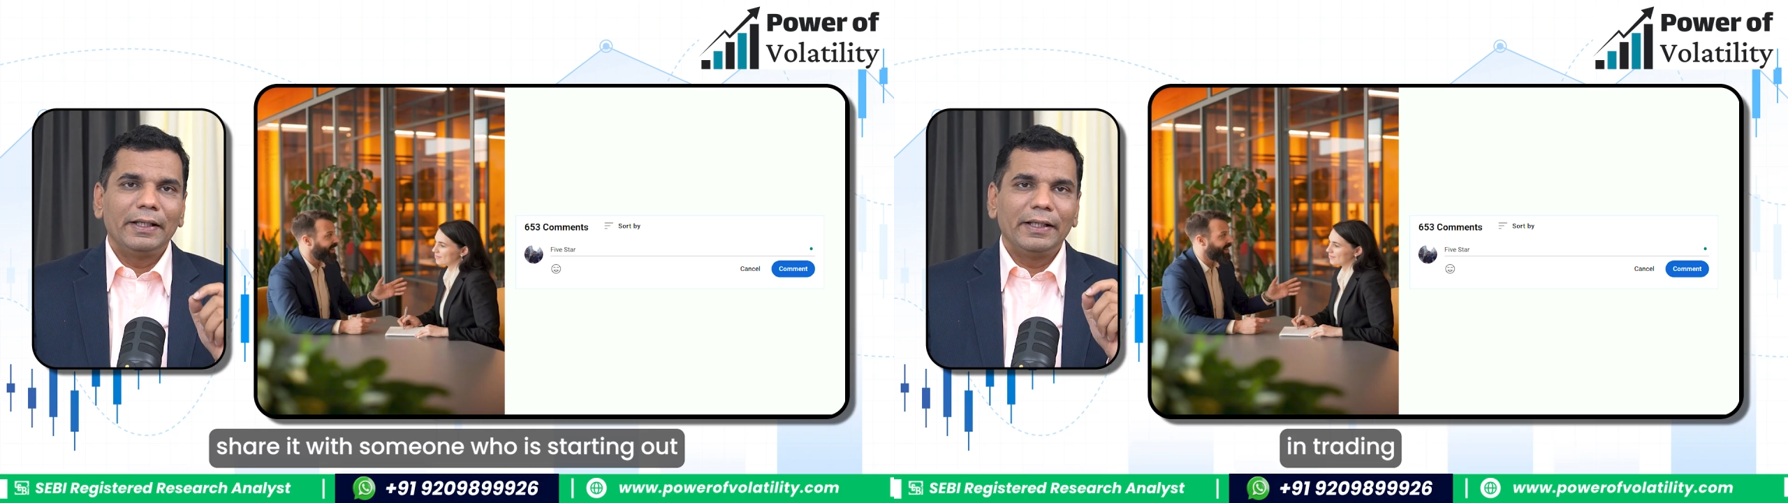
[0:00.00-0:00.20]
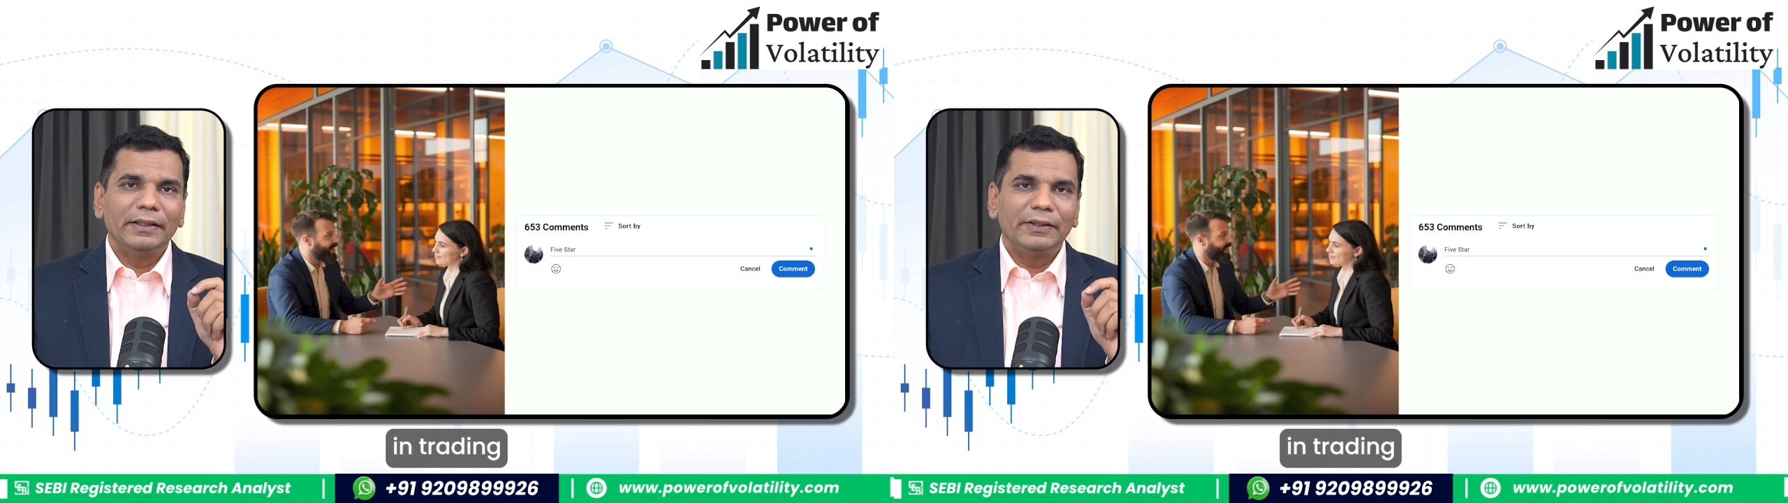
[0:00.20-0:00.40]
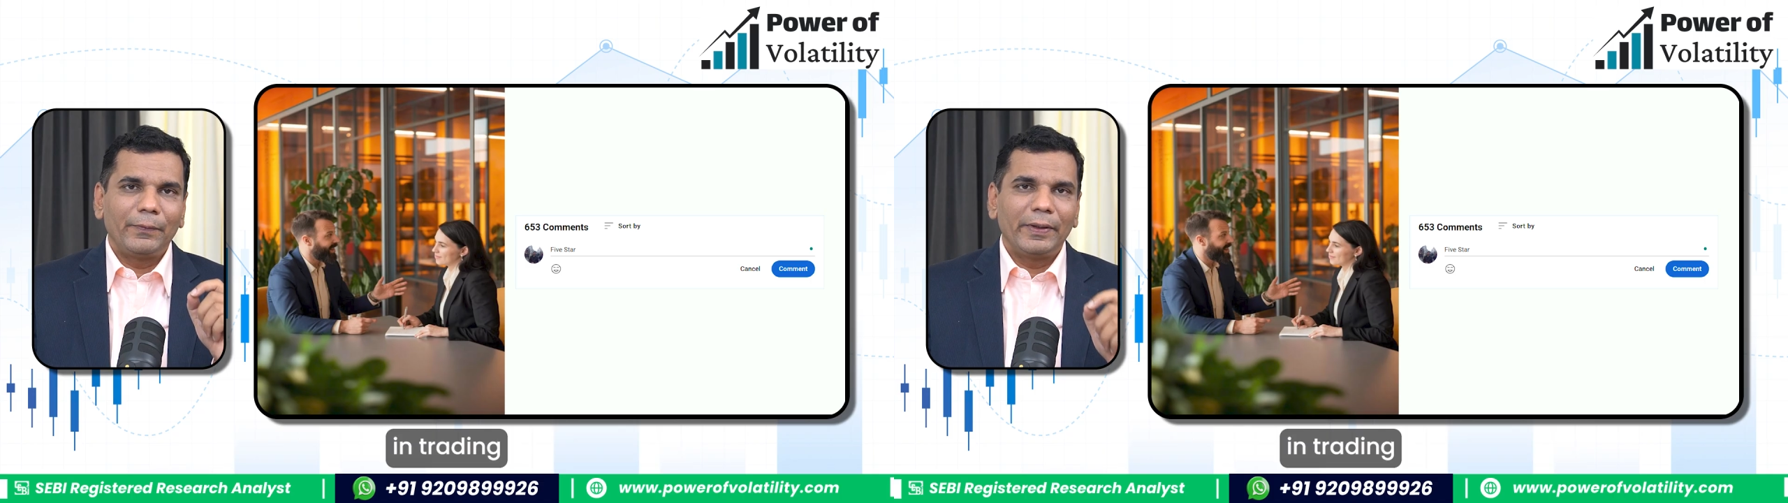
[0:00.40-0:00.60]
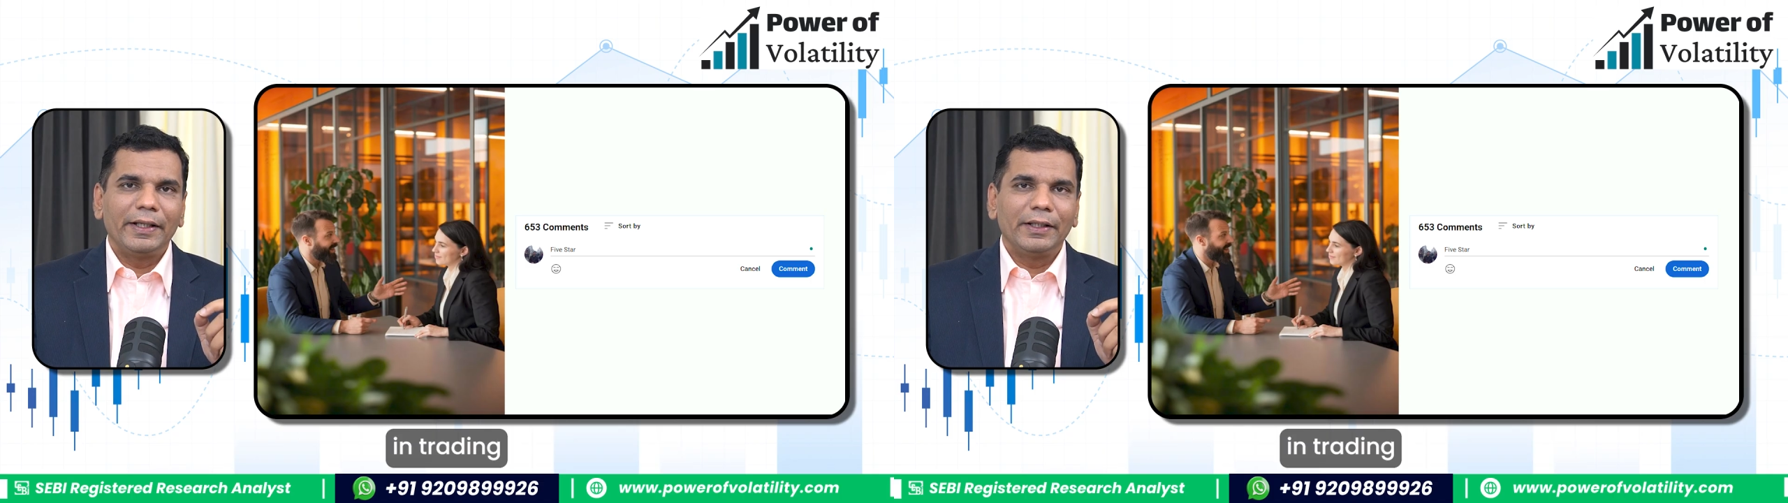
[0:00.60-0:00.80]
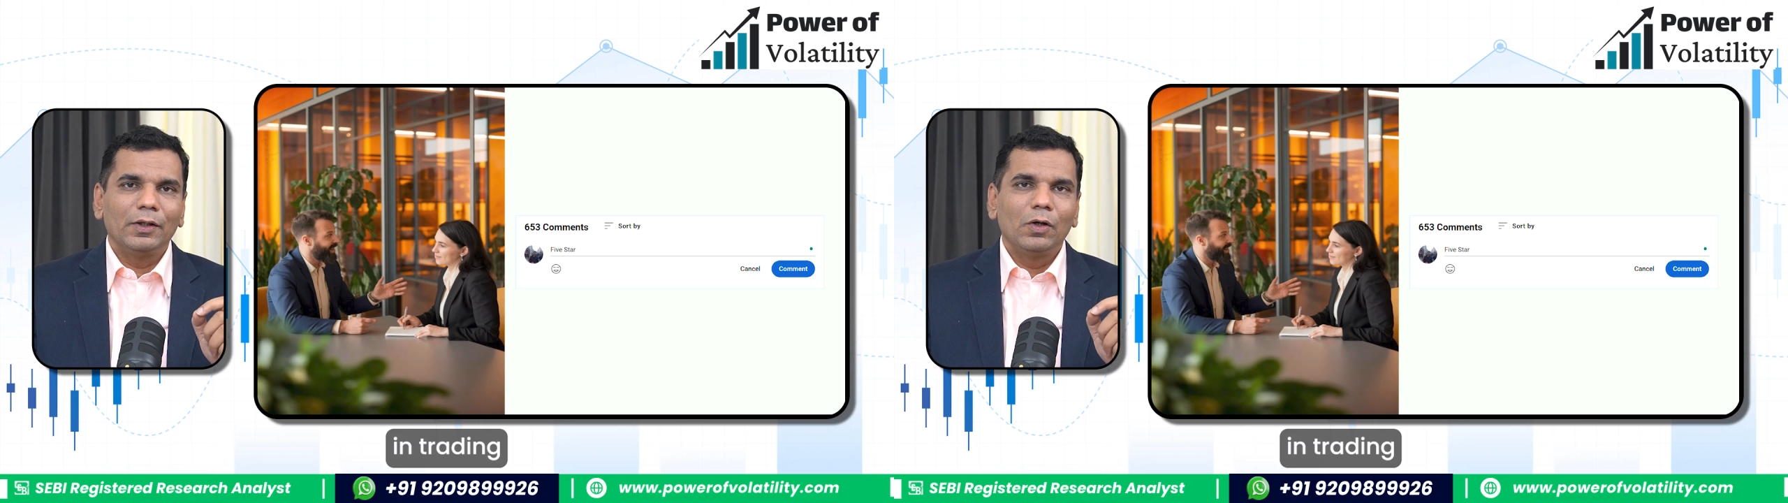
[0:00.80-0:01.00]
in
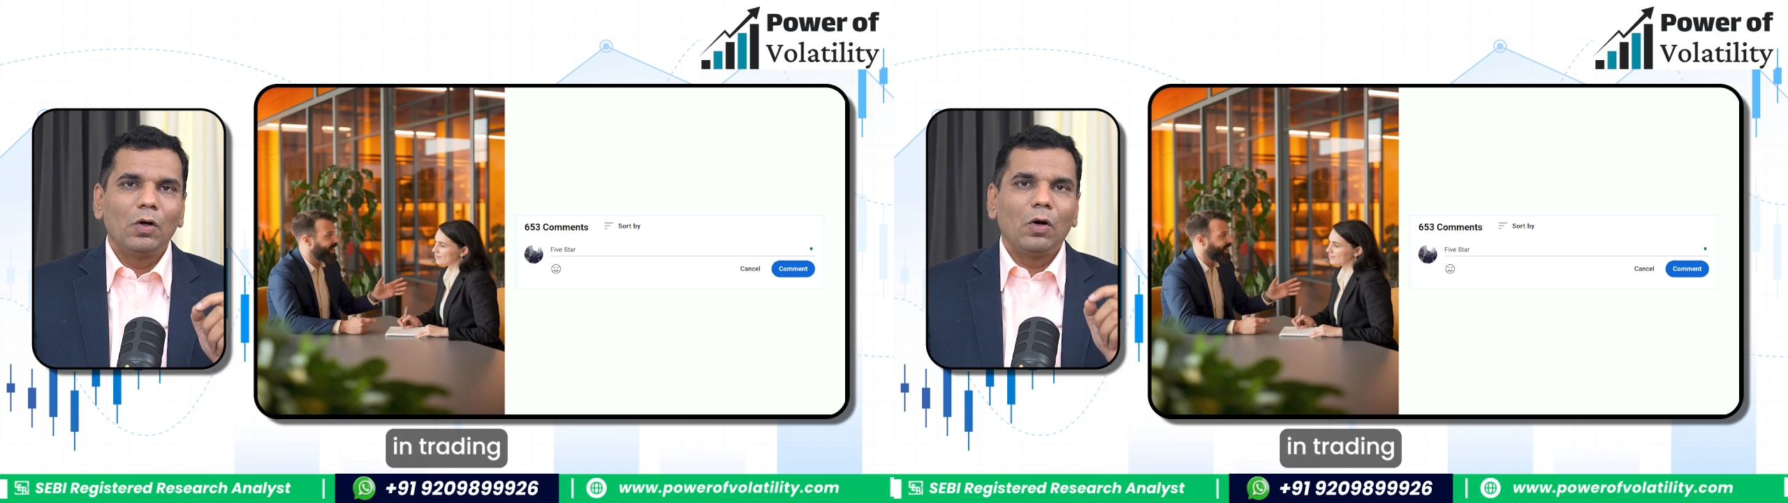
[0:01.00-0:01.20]
trading